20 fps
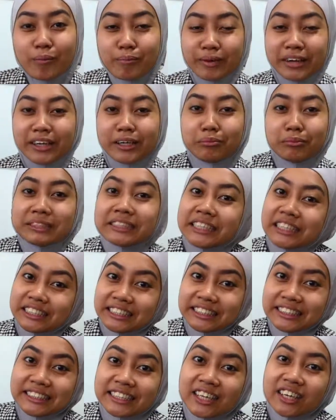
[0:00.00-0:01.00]
My name is
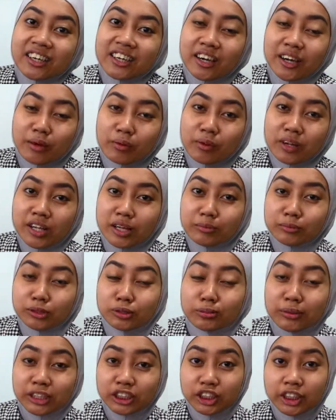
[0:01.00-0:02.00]
Anisa and welcome
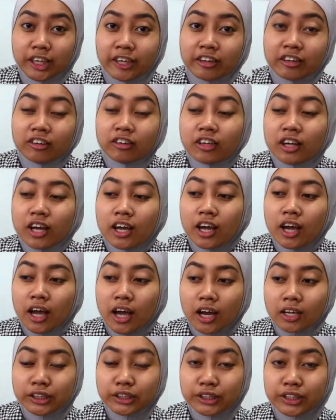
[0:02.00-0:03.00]
to my channel.
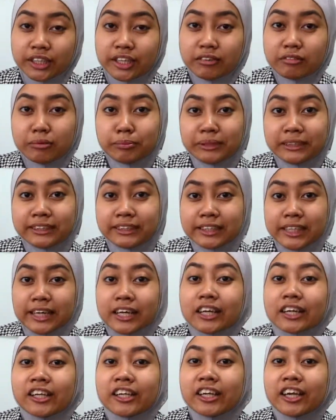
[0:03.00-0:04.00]
Today we'll be
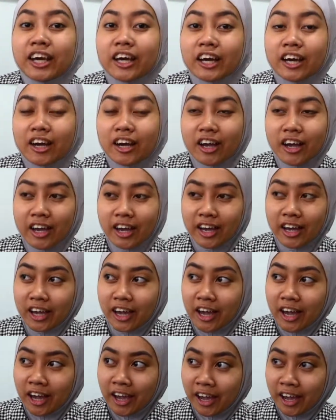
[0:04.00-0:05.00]
tackling
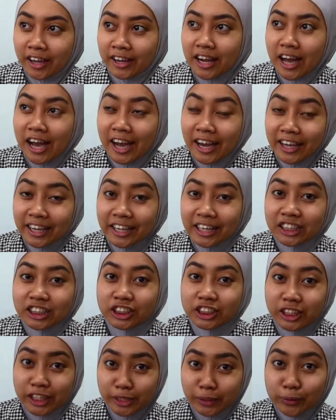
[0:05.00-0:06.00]
an
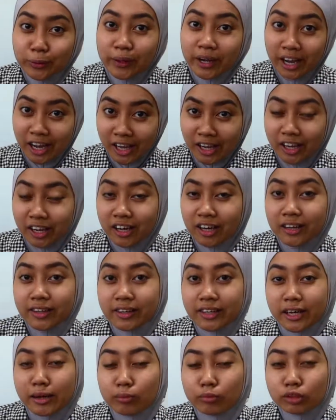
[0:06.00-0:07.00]
eyeshadow color
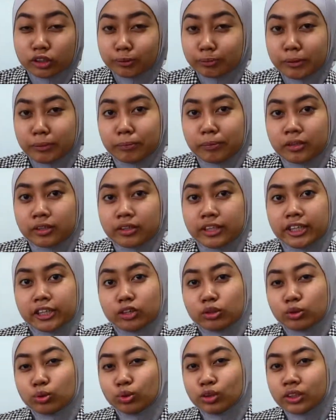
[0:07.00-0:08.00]
that most people
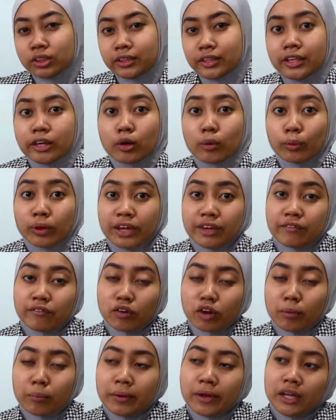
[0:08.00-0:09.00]
tend to stay away
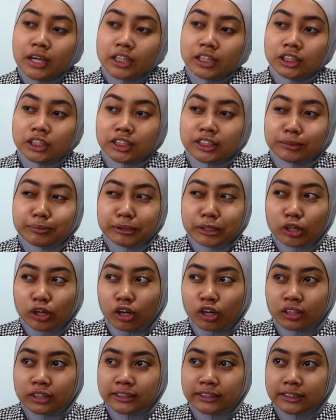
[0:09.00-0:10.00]
from just
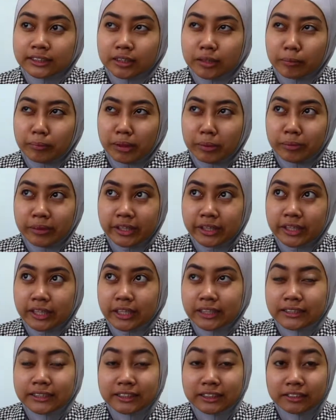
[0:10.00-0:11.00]
because maybe
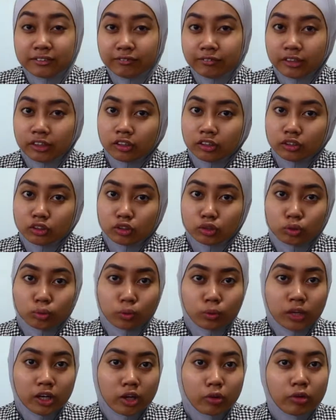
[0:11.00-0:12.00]
it's difficult to
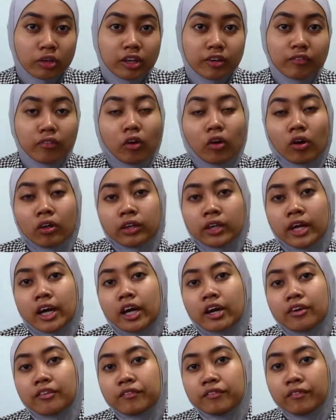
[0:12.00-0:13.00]
work with or they
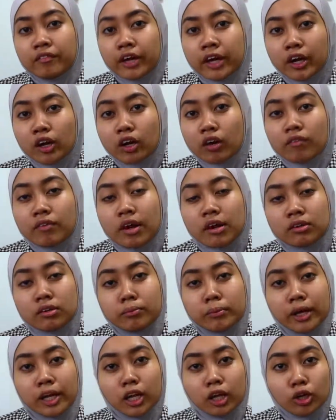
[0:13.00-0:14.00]
are afraid of how it
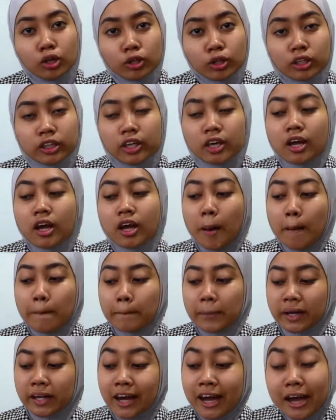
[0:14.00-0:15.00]
might look.
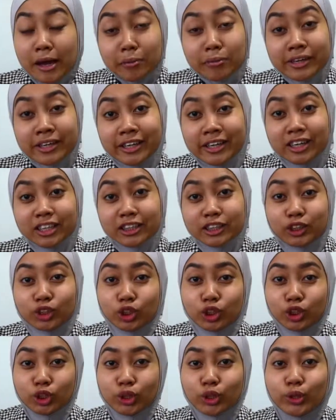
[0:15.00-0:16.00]
But I'm here to
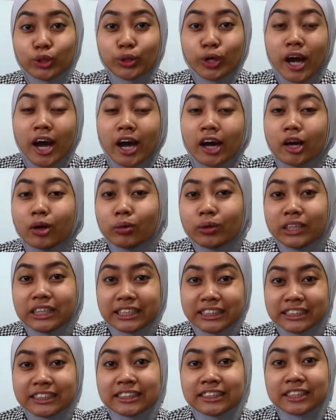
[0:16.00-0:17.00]
show you how
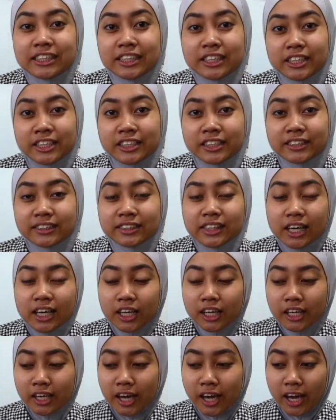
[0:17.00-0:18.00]
easy it is
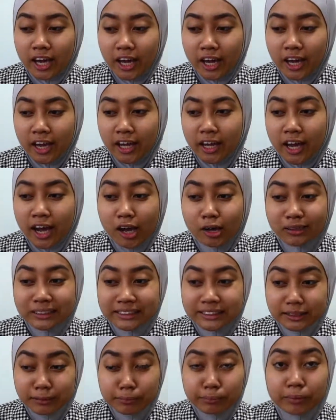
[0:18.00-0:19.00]
and how
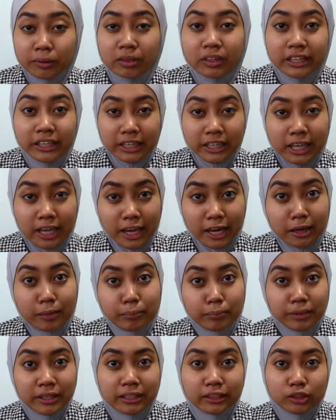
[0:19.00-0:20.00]
simple it
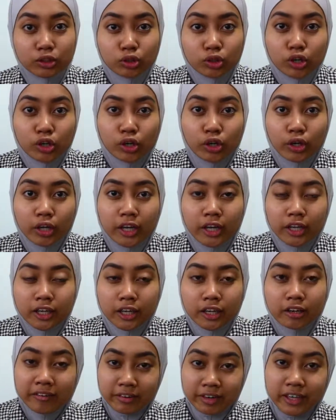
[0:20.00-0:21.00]
can be to create
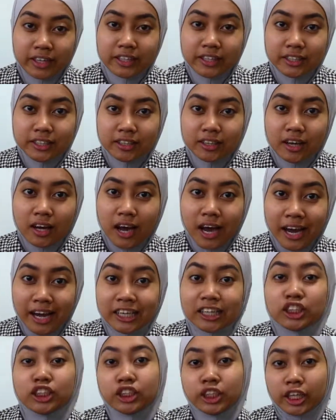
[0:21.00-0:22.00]
a red
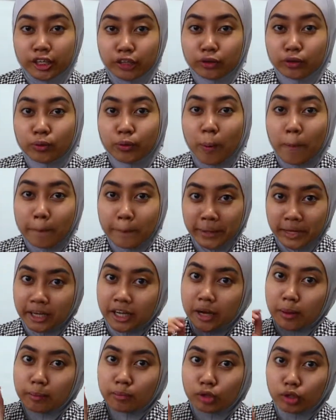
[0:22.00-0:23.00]
eyeshadow
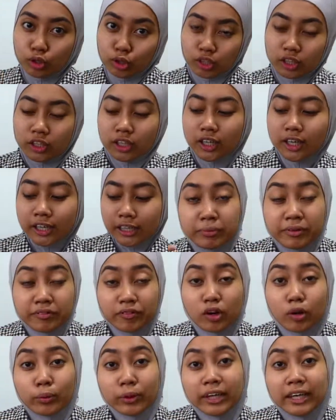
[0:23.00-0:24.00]
makeup look.
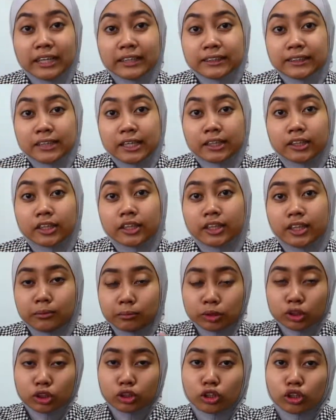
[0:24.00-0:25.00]
Before we get started, I'm
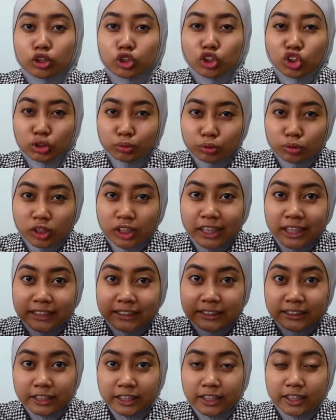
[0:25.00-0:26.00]
just gonna zoom you
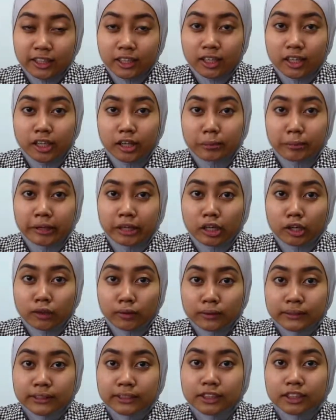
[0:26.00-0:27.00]
guys in a little bit
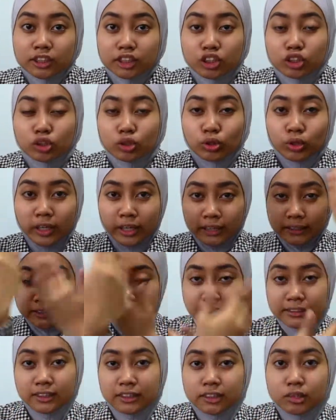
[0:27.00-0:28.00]
closer so you can
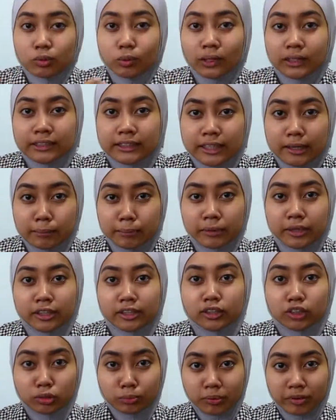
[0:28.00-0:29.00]
see what's
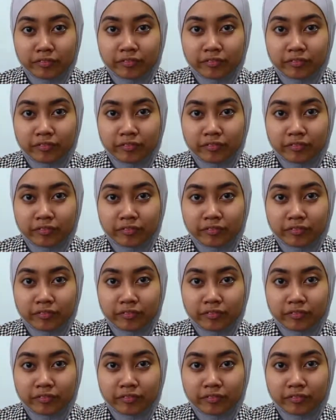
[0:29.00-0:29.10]
happening to my